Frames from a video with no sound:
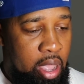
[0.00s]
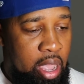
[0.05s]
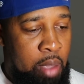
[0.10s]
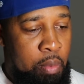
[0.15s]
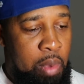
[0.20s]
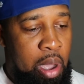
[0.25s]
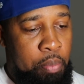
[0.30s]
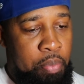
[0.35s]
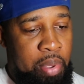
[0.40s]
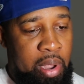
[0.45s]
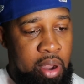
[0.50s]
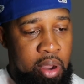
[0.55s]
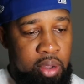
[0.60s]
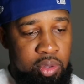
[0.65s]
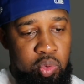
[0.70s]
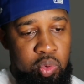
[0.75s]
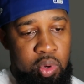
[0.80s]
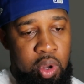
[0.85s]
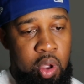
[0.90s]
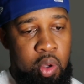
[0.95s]
and my
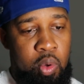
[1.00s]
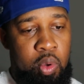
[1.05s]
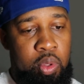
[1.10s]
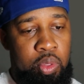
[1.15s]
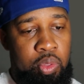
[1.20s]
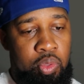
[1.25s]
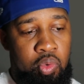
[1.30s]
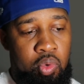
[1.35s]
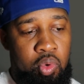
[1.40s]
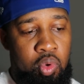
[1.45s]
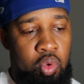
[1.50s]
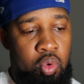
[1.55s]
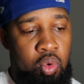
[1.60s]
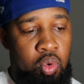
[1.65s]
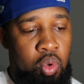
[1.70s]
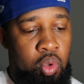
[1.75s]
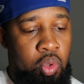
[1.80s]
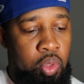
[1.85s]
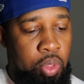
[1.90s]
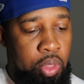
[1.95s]
parents were going
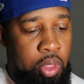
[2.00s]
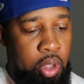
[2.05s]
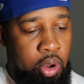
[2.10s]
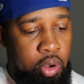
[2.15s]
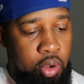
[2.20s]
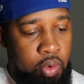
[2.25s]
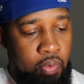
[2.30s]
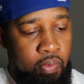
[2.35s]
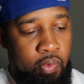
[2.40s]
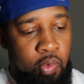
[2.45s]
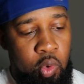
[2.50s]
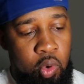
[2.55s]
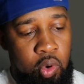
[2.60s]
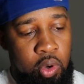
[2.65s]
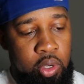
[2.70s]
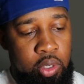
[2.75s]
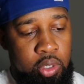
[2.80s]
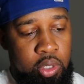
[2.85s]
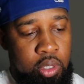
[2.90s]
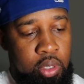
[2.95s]
through their
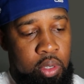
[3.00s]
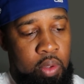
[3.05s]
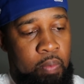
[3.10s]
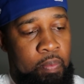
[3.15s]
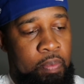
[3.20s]
divorce.